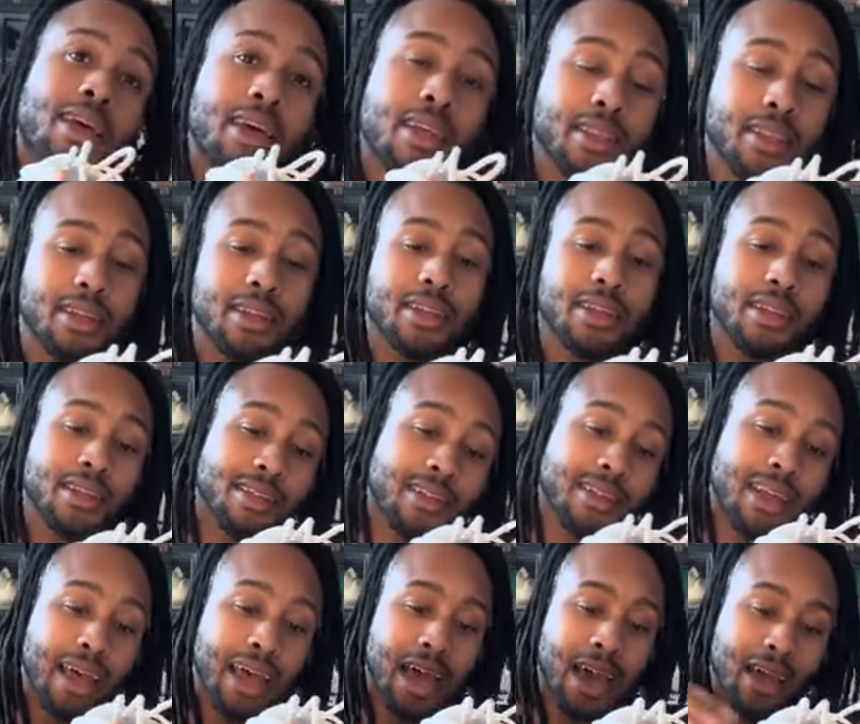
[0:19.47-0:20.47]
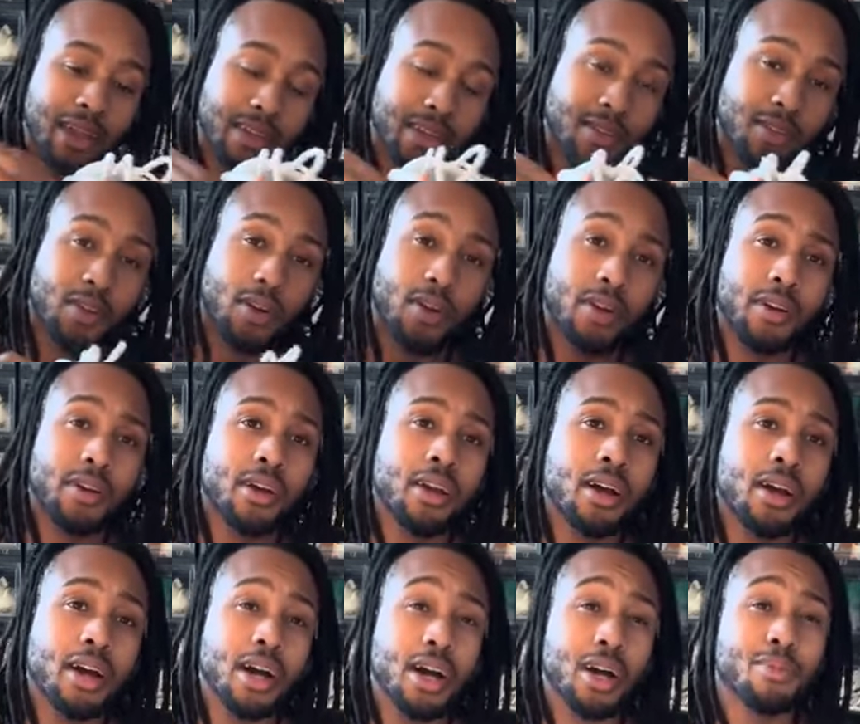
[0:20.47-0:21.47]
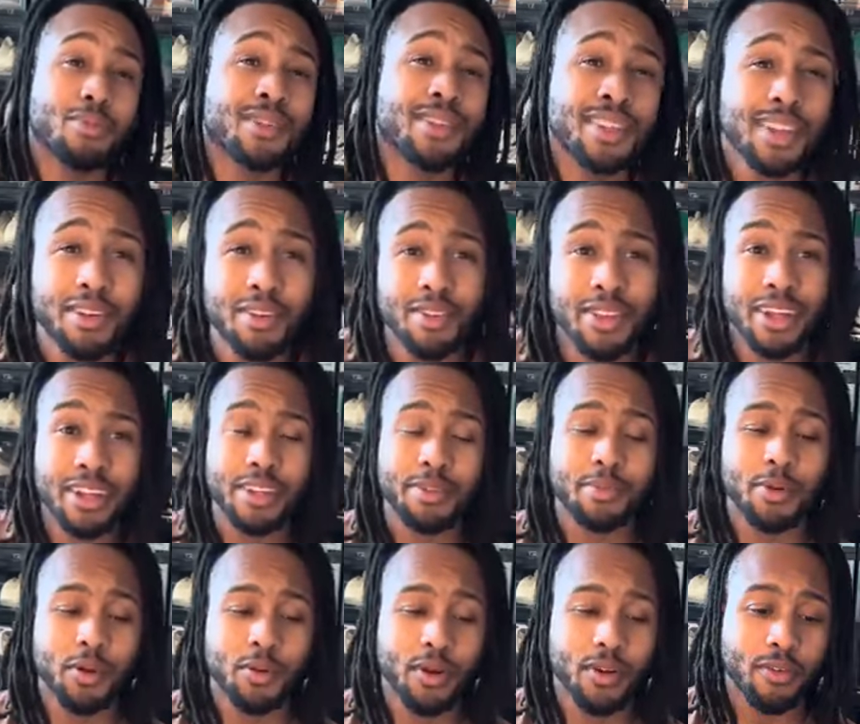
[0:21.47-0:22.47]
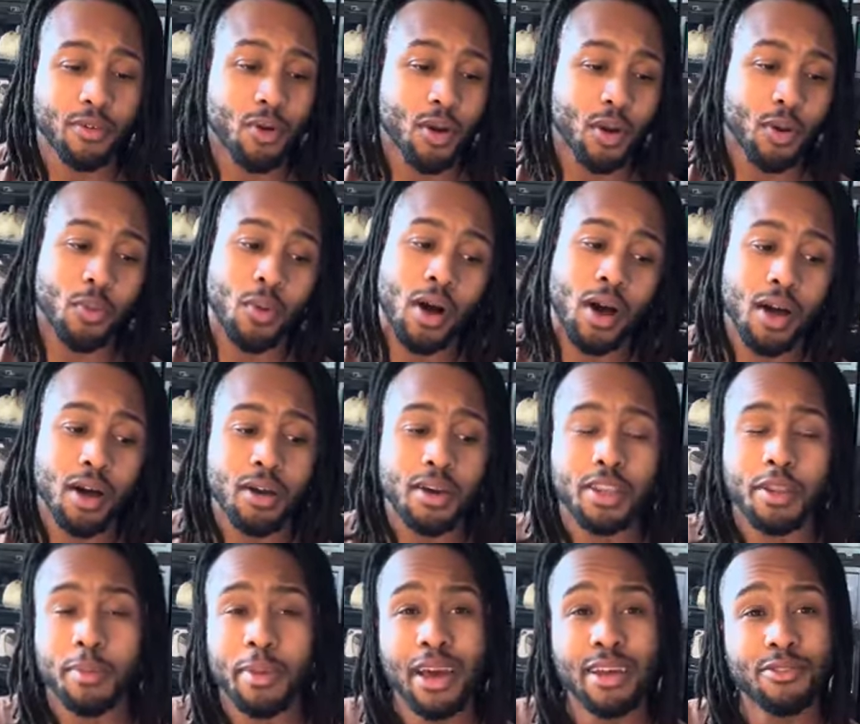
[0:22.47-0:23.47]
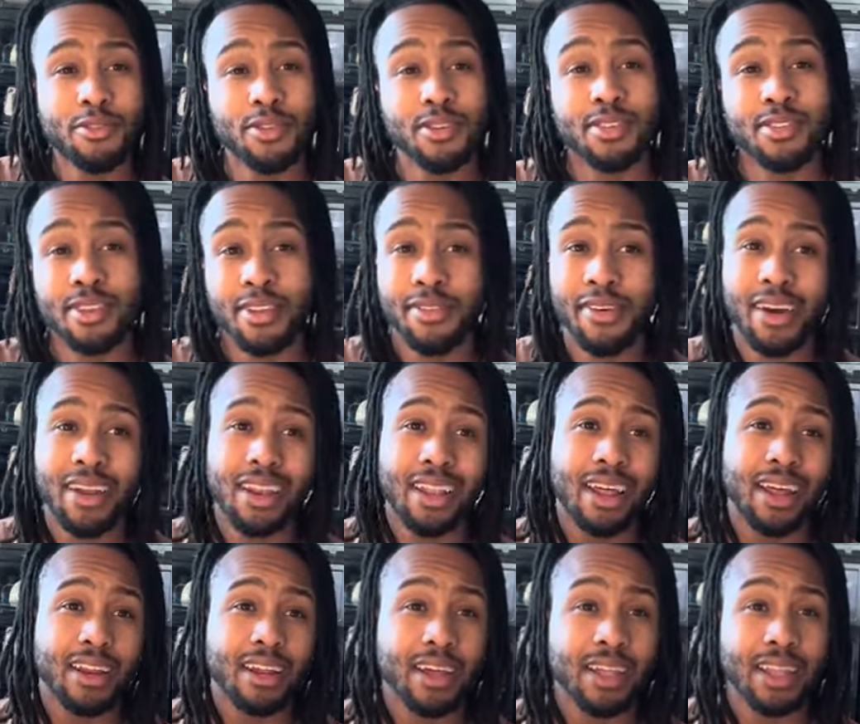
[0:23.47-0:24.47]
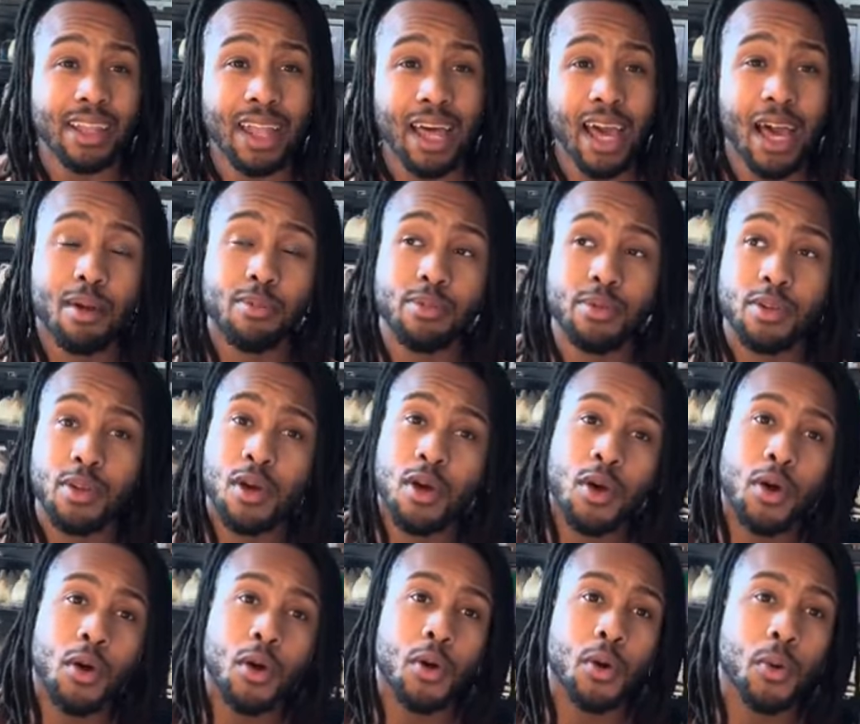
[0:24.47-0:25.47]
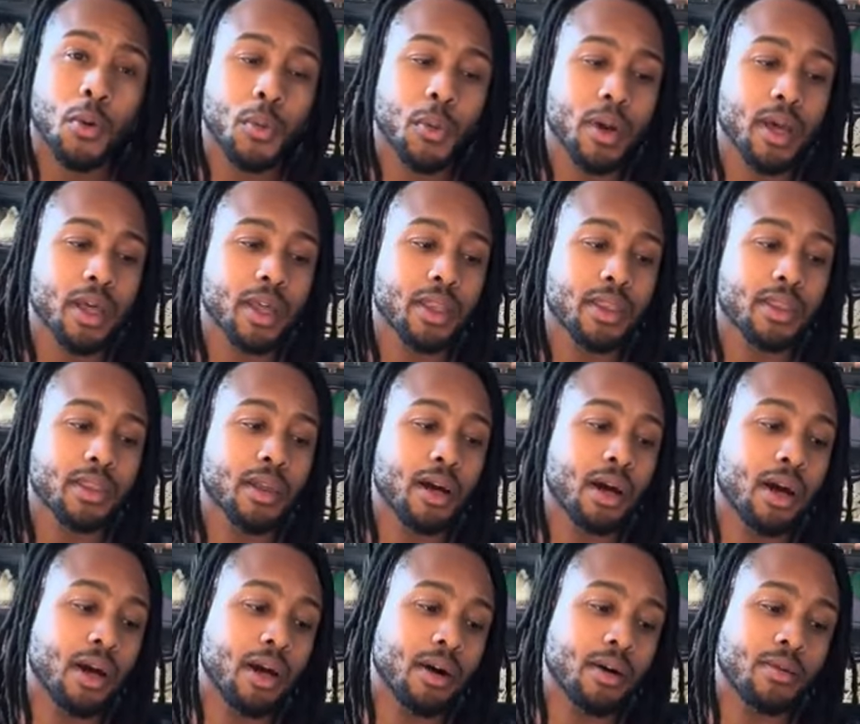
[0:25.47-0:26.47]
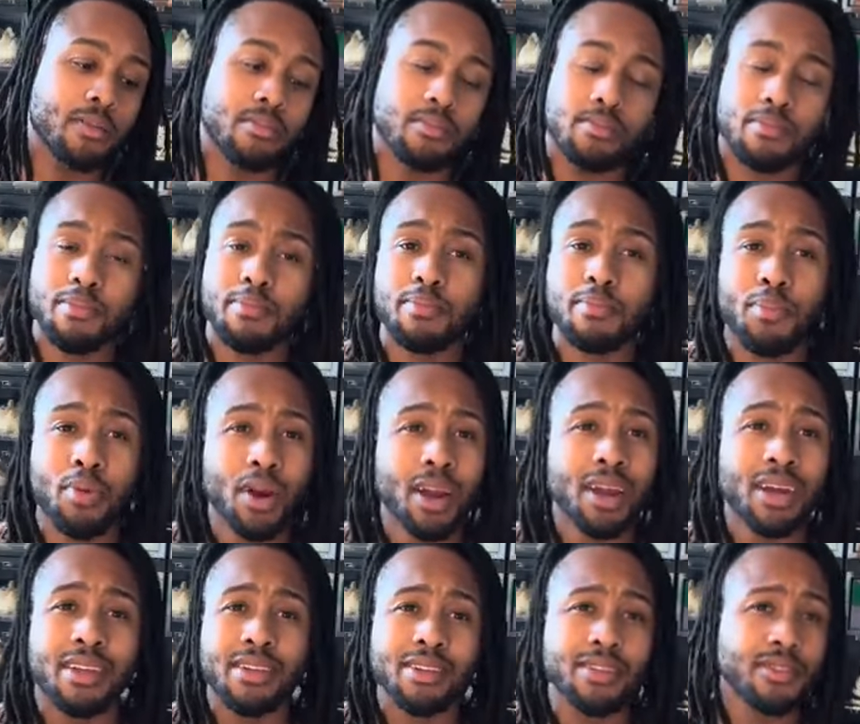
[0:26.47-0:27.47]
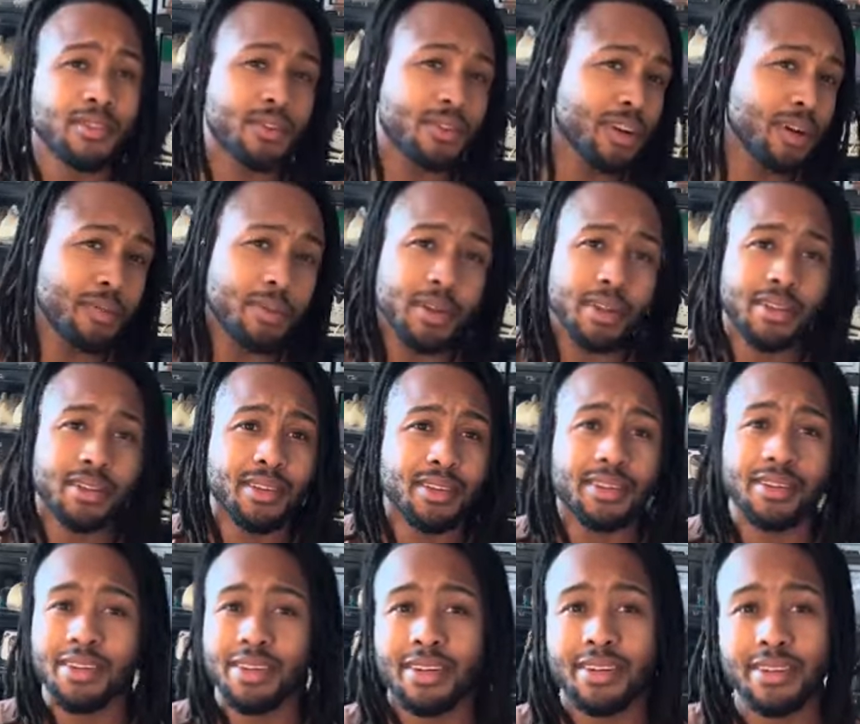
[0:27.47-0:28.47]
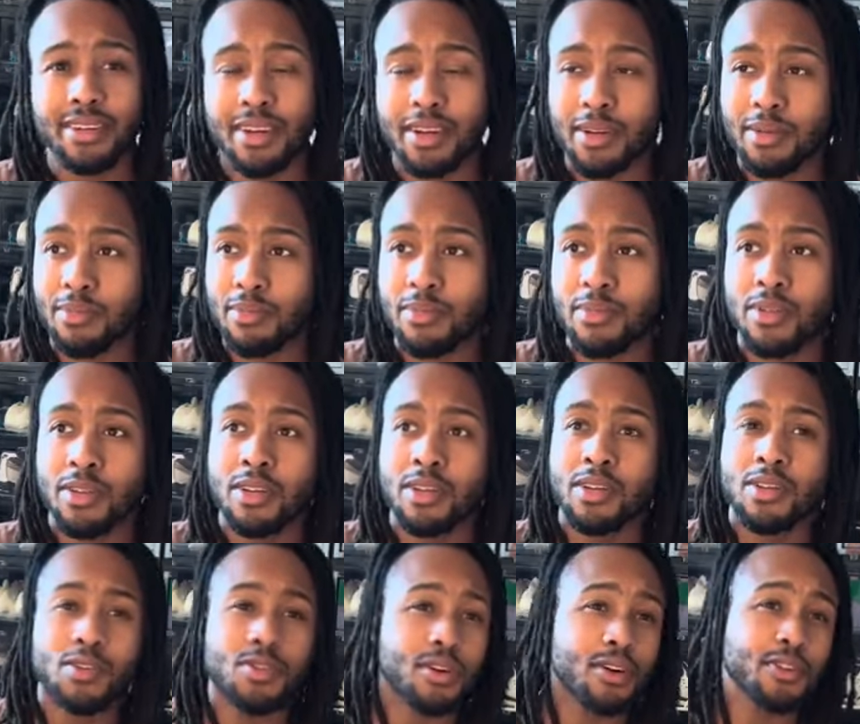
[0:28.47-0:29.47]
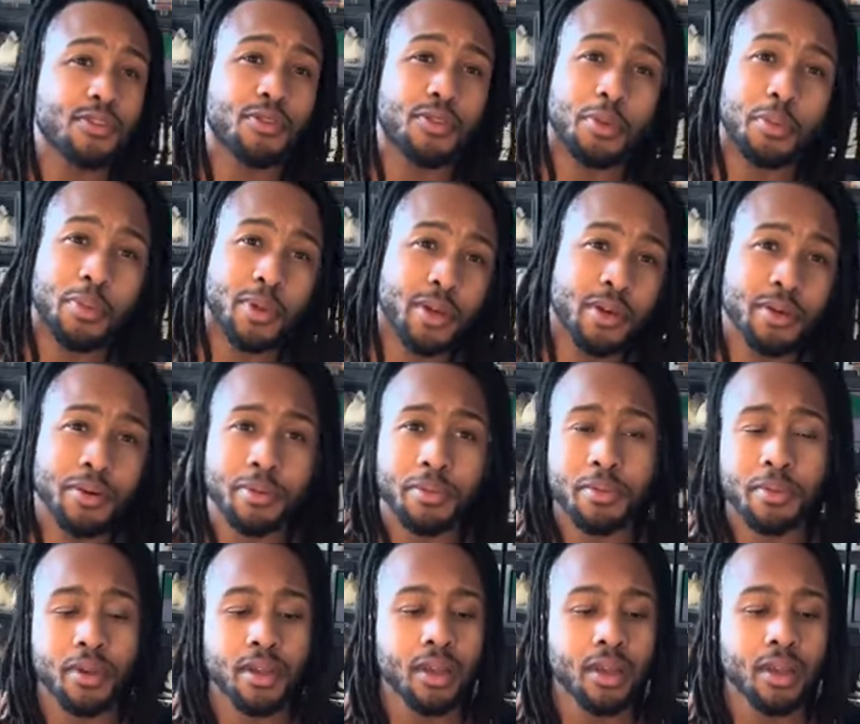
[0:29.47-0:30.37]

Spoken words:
the Adidas Adistar, a sneaker that has been around for quite a while. In the past few years, they've had a lot of collabs with brands or companies such as Songs for the Mute.